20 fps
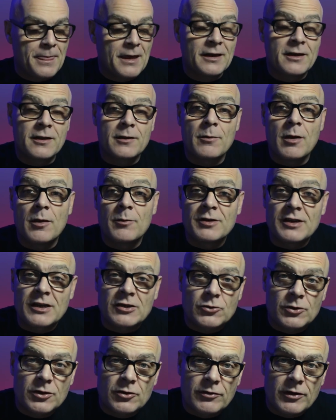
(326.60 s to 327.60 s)
and at the moment,
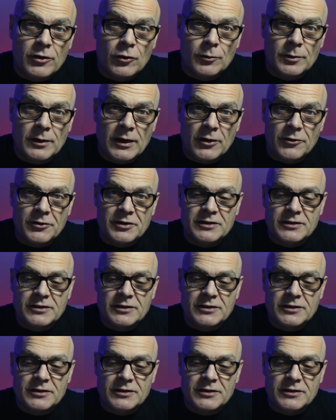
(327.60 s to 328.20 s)
that's where the record player